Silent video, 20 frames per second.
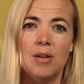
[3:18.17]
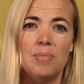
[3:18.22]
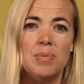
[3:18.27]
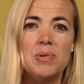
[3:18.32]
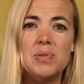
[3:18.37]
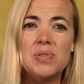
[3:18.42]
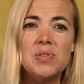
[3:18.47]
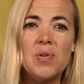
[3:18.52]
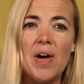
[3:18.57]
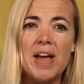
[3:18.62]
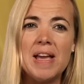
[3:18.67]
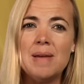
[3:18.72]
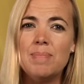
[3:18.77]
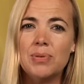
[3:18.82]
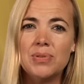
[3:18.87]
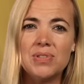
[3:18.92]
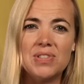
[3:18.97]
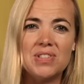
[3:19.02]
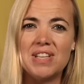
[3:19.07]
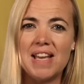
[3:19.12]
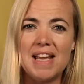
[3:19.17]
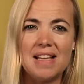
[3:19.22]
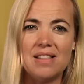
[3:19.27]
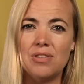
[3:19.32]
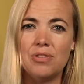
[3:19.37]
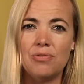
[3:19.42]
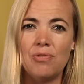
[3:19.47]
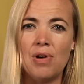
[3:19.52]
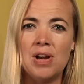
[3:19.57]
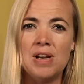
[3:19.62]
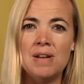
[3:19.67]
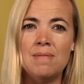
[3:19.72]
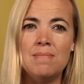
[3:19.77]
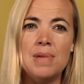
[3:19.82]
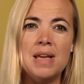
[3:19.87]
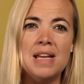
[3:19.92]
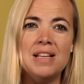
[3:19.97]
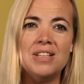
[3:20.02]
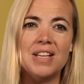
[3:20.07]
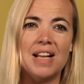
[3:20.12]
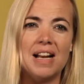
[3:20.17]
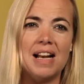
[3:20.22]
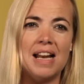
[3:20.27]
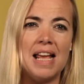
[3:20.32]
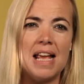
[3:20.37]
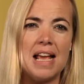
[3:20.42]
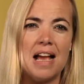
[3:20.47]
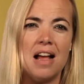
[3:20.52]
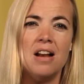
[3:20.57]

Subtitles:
But he was not able to take the throne immediately.